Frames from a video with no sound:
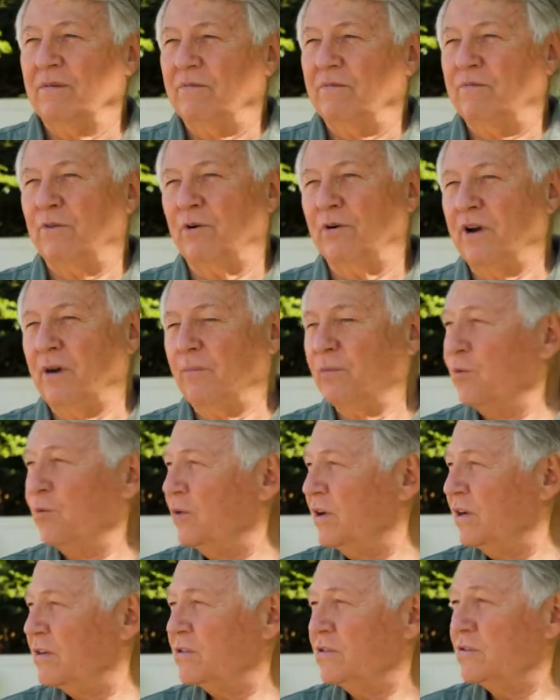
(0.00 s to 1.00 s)
for a number of
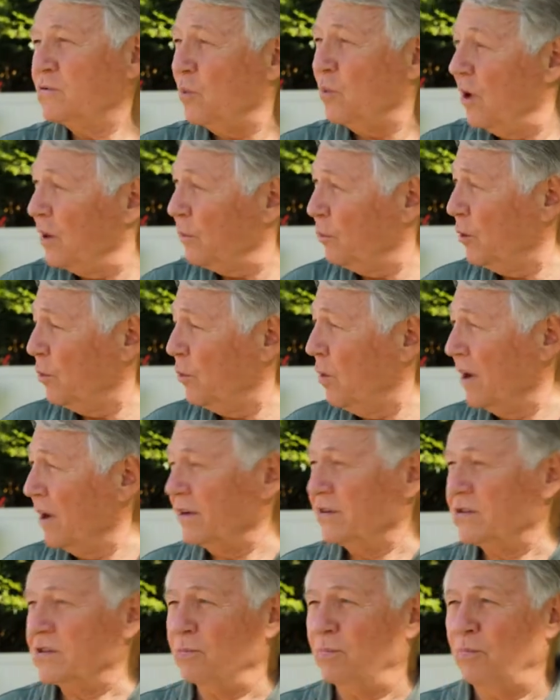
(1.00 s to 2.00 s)
reasons. One, we want
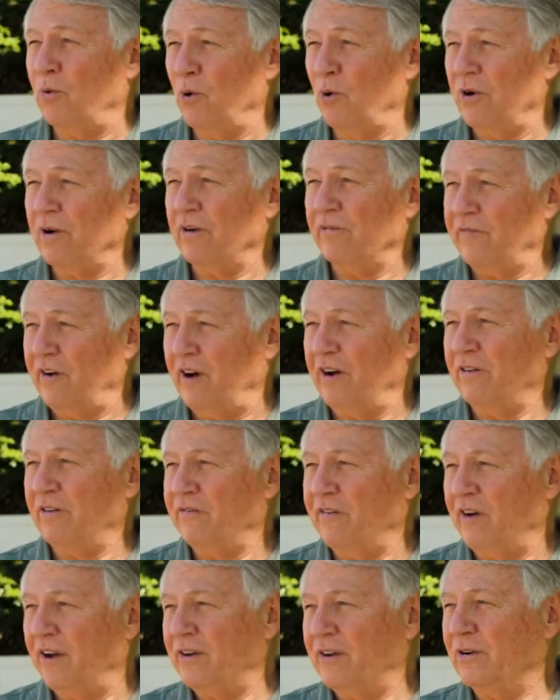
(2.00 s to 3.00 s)
to support our
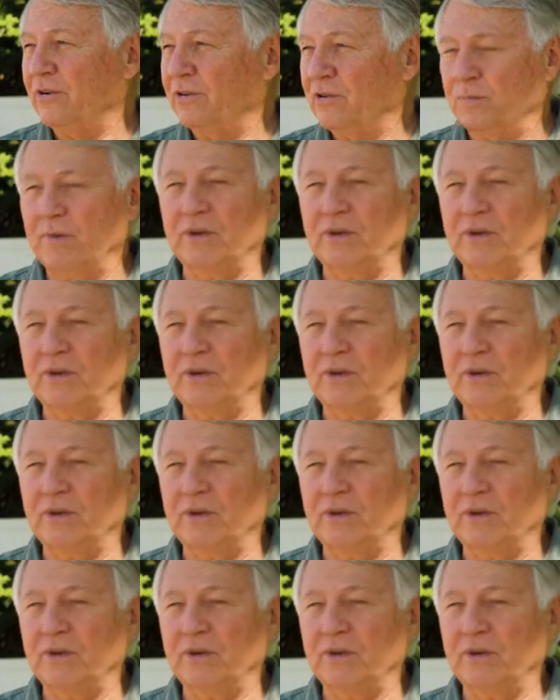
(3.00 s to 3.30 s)
firefighters,